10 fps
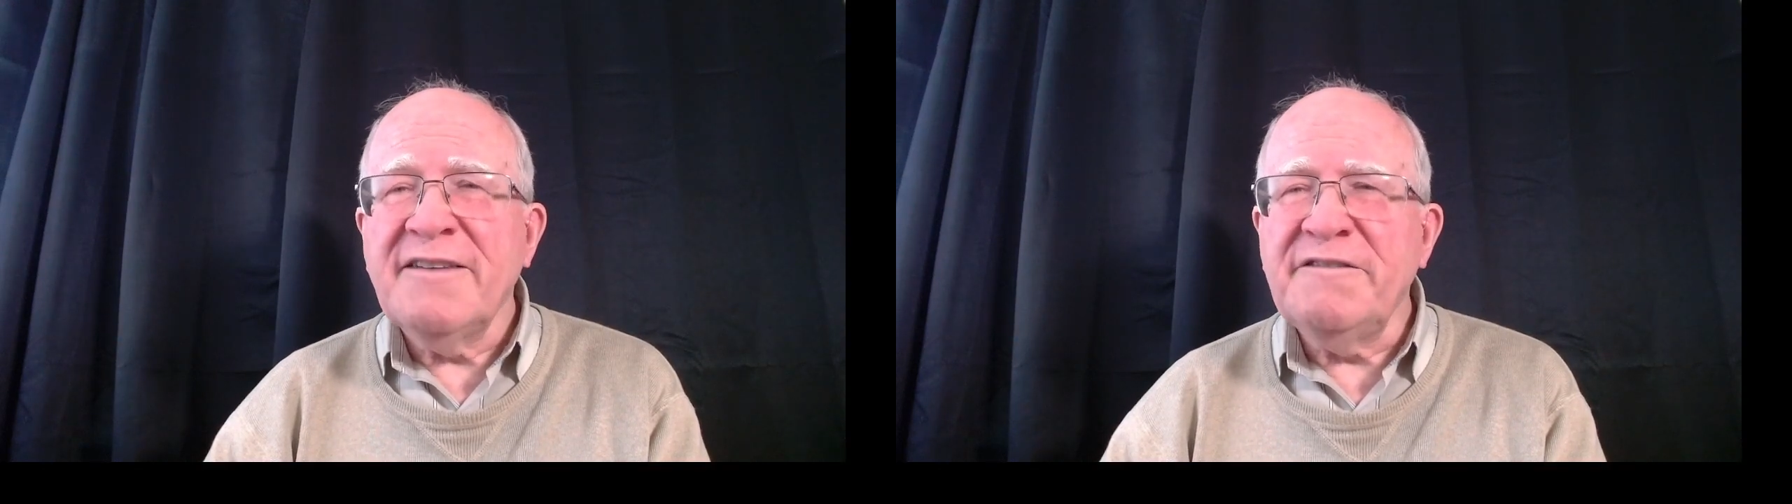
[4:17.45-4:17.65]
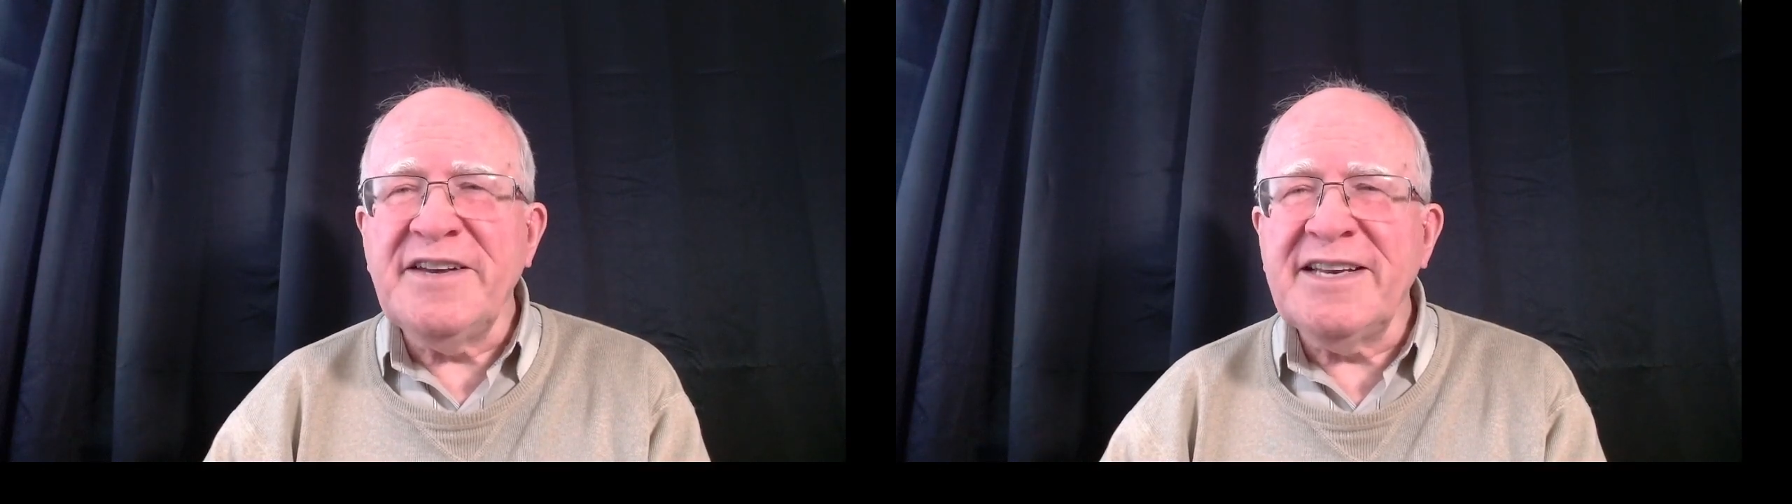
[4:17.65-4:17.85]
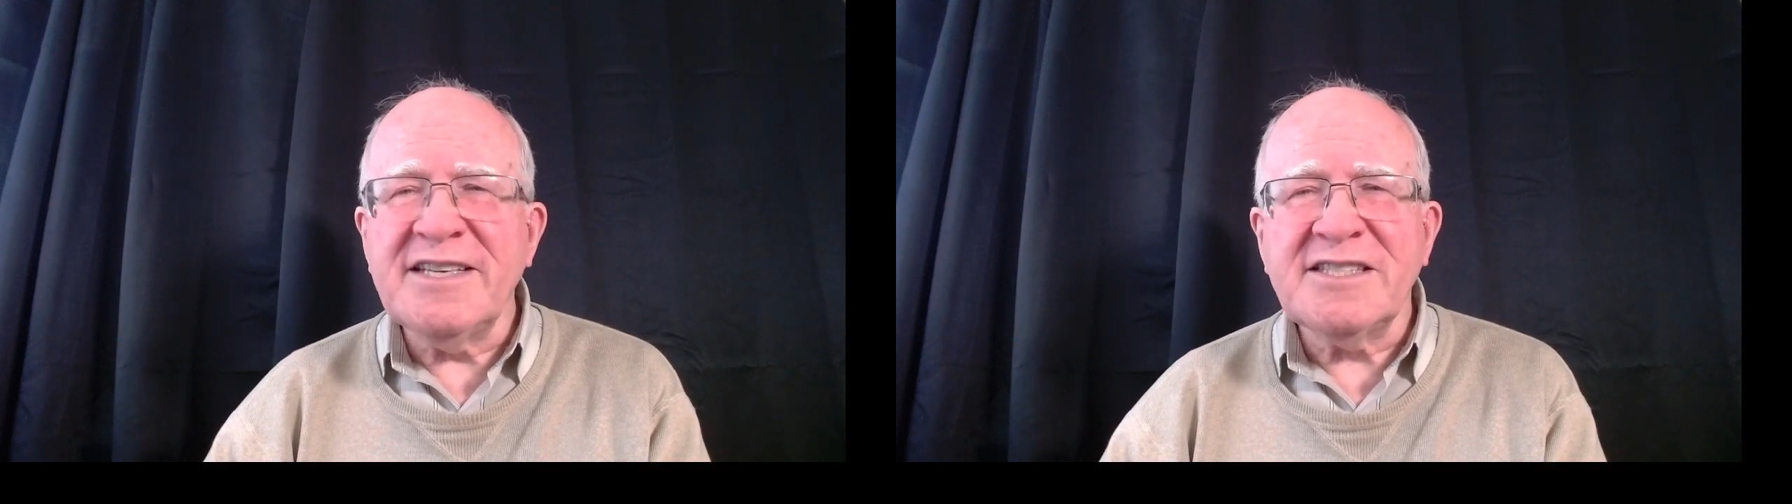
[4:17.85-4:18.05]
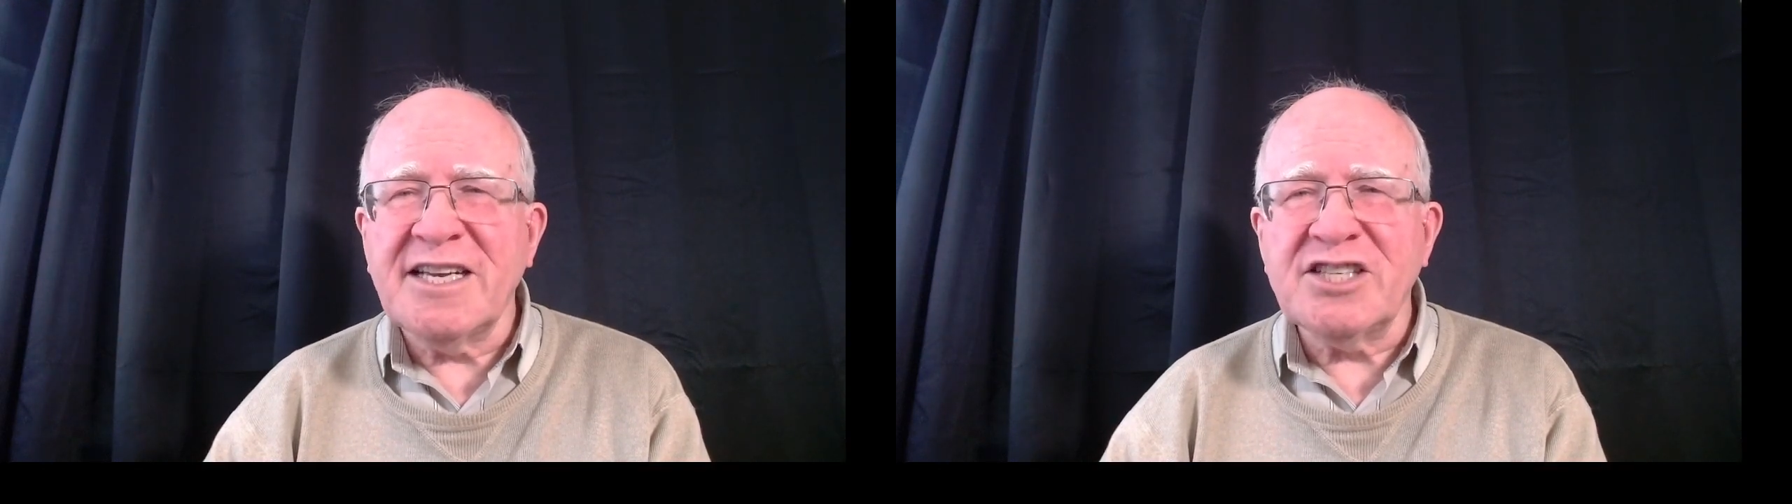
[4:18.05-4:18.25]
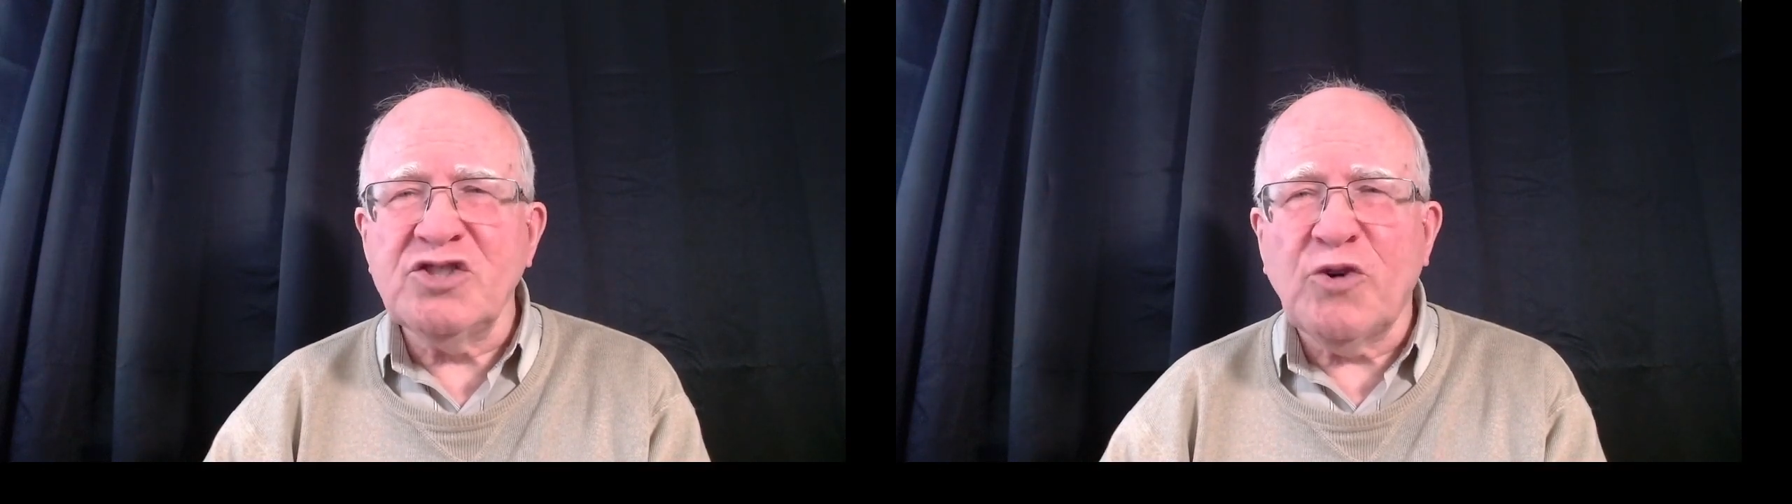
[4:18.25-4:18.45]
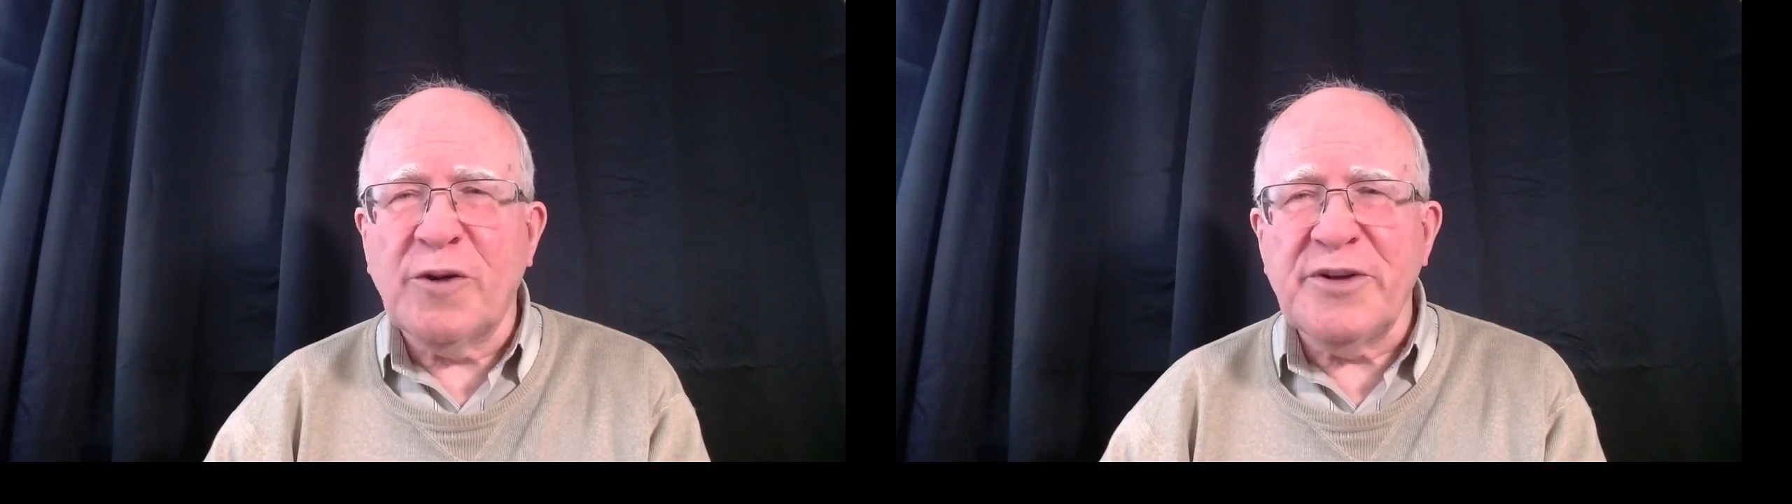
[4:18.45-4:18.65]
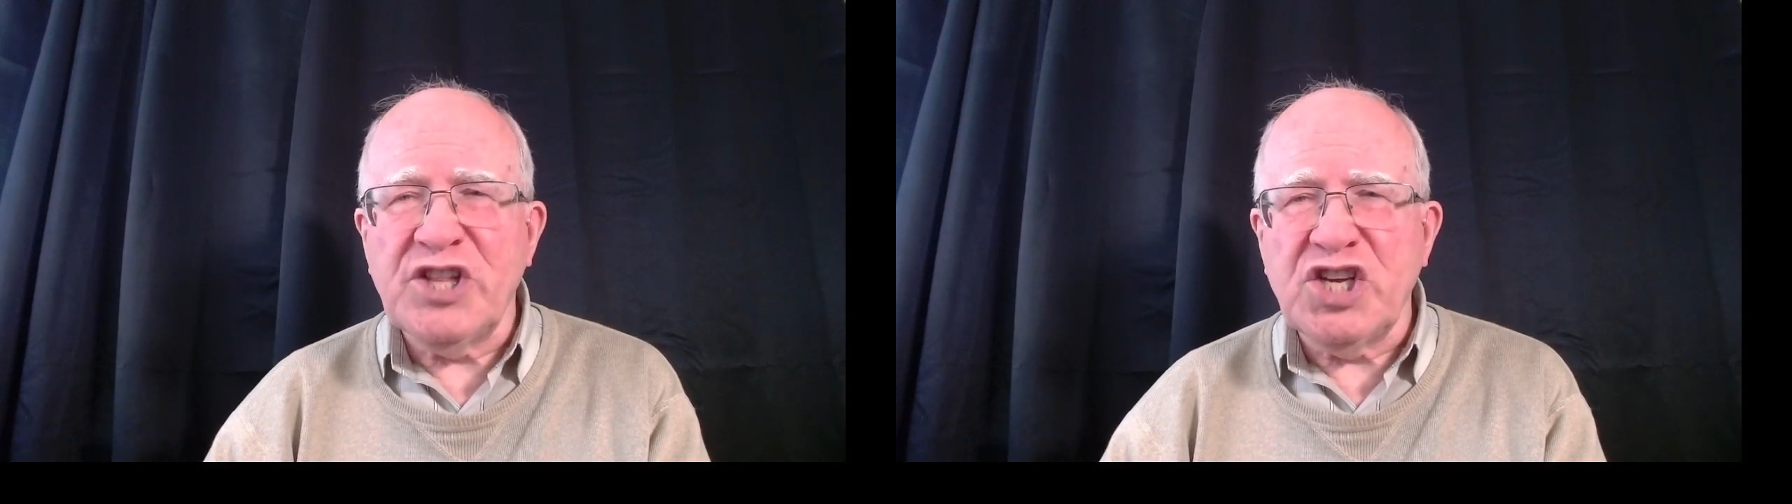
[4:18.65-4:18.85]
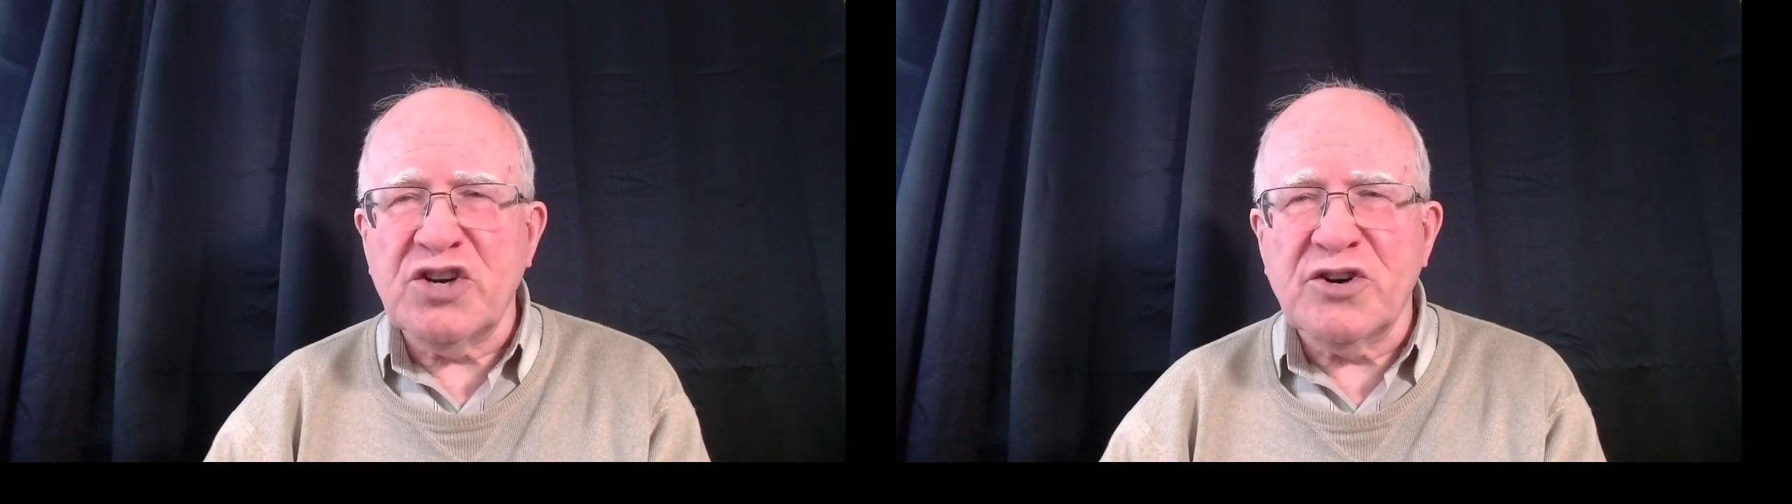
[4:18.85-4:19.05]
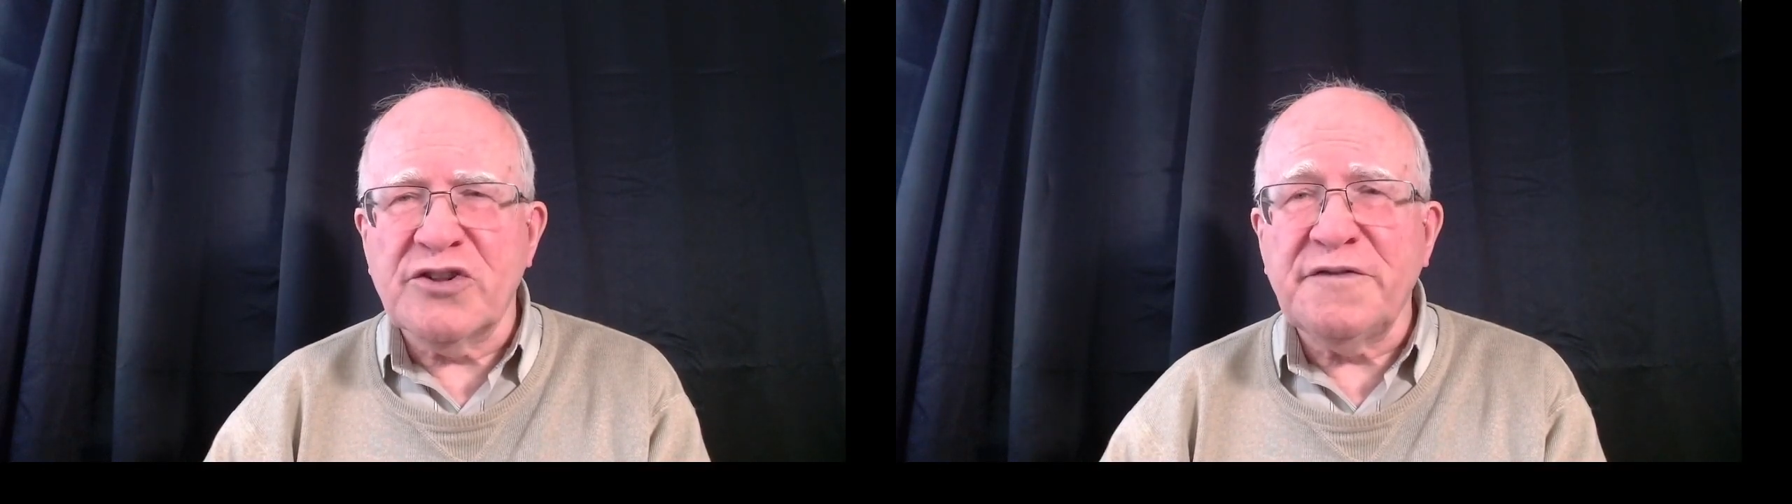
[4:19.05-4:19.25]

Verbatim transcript: Venus doesn't orbit the Earth,